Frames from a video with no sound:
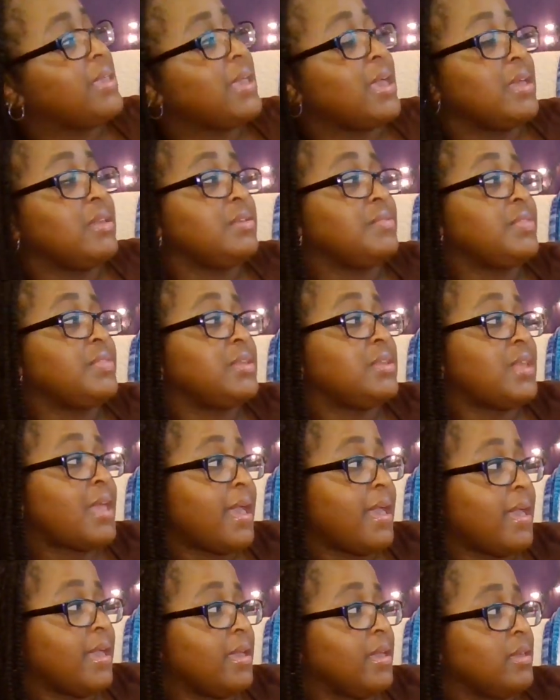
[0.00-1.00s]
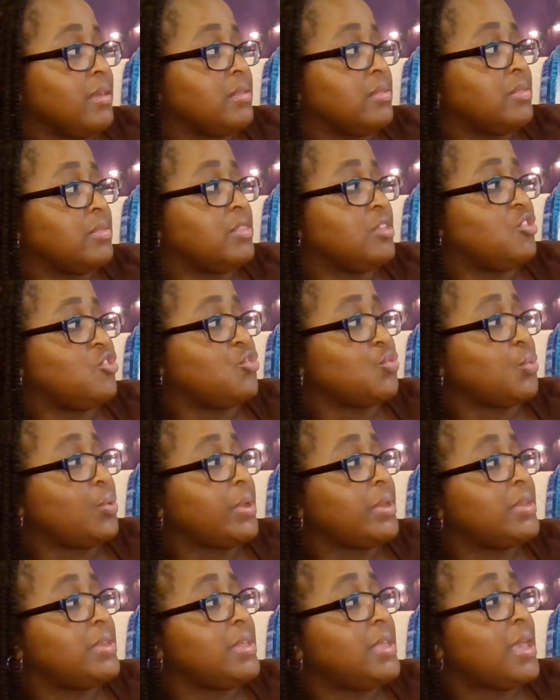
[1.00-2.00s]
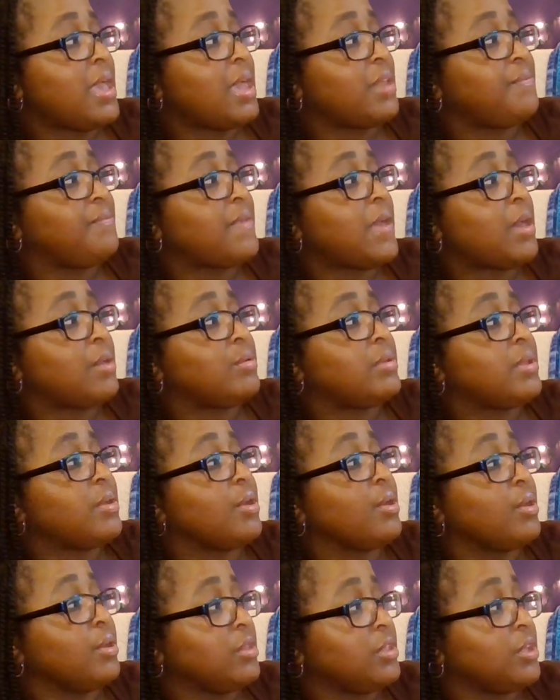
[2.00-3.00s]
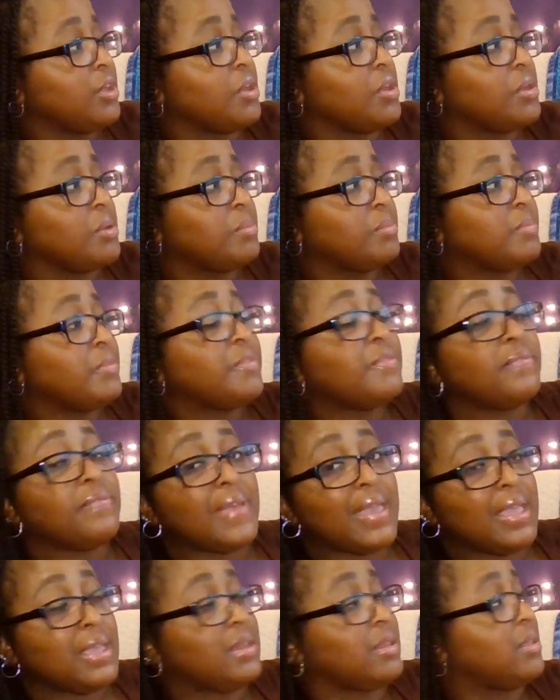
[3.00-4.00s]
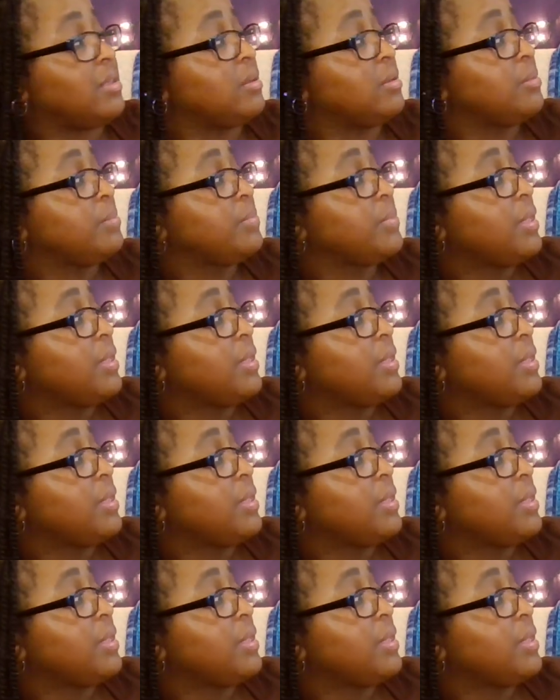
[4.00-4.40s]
the end of the day, the joy Dee had found earlier faded,